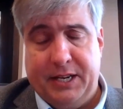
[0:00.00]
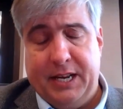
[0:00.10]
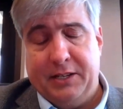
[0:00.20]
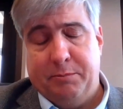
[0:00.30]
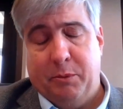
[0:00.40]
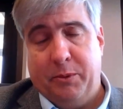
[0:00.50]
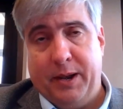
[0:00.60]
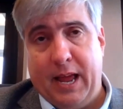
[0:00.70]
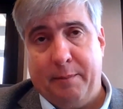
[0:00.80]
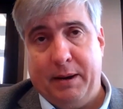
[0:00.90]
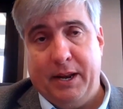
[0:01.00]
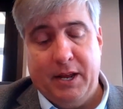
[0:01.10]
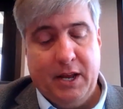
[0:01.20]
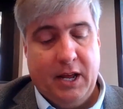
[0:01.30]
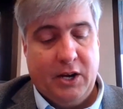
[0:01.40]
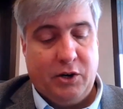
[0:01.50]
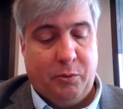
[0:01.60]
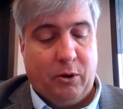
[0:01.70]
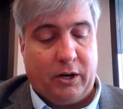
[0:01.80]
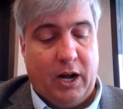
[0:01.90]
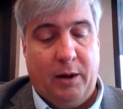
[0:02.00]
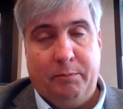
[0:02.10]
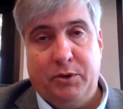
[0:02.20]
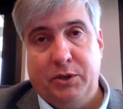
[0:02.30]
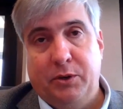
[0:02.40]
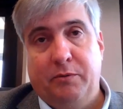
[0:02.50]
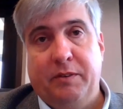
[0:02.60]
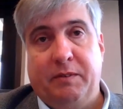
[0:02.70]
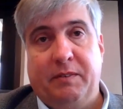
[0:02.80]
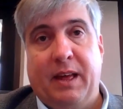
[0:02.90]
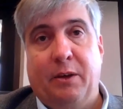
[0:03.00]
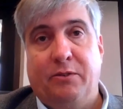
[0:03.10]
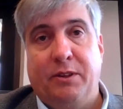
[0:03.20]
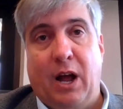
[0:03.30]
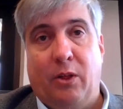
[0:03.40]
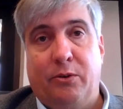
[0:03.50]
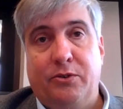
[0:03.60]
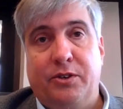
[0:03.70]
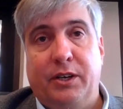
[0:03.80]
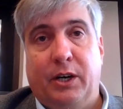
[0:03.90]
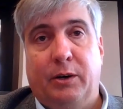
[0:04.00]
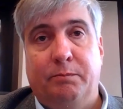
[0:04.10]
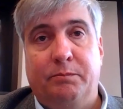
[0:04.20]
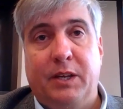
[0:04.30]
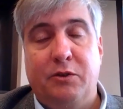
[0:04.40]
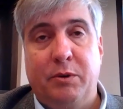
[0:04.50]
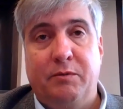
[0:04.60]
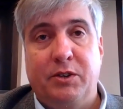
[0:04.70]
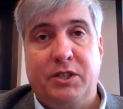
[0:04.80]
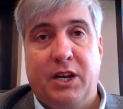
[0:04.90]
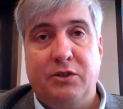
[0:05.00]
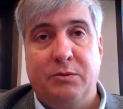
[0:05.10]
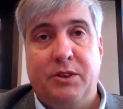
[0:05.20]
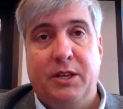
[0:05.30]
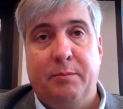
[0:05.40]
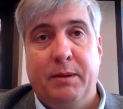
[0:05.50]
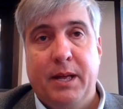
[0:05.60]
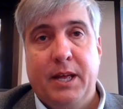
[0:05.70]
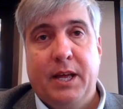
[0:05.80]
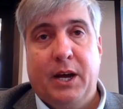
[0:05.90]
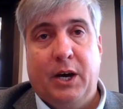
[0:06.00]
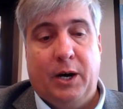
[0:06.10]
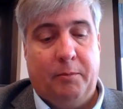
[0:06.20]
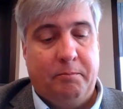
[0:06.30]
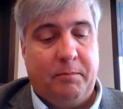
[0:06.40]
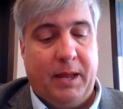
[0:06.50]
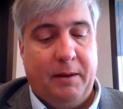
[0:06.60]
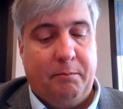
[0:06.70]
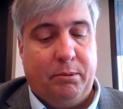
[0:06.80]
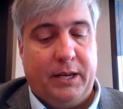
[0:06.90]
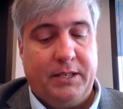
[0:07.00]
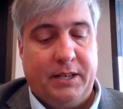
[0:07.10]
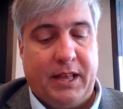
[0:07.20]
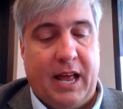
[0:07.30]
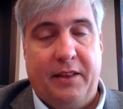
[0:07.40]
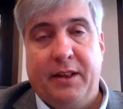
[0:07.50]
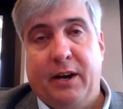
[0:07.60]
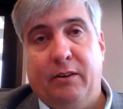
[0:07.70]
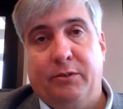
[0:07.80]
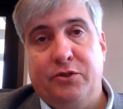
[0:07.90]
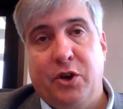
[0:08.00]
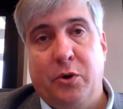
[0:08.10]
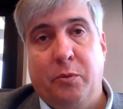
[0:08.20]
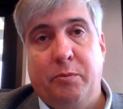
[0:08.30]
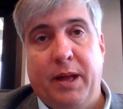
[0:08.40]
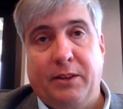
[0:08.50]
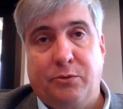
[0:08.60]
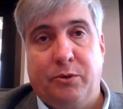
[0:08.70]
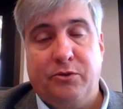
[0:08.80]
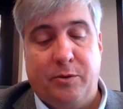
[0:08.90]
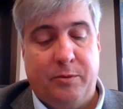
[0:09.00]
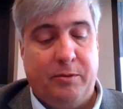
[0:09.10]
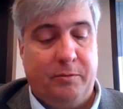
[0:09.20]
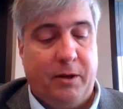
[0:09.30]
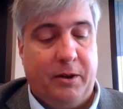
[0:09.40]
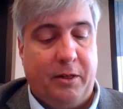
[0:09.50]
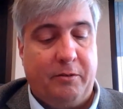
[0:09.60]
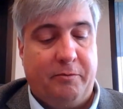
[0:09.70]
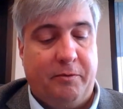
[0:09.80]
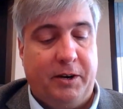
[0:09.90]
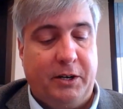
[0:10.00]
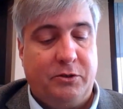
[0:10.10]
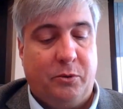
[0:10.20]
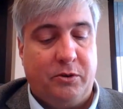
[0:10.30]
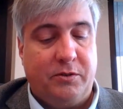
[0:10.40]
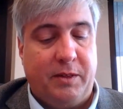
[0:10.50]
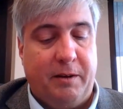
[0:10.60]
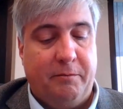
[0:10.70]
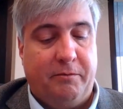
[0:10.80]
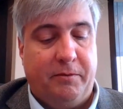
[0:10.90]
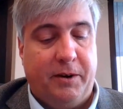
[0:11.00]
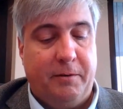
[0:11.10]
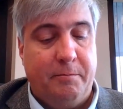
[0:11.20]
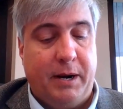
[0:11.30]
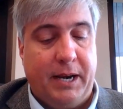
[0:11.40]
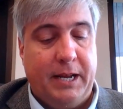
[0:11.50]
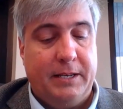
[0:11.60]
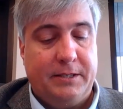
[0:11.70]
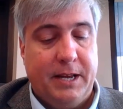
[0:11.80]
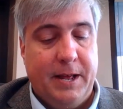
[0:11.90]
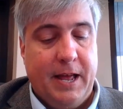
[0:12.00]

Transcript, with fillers: The city is more than happy to work up to $50,000 as we've discussed with them in placing that in there. So that's where some of another funding source of that fund money is.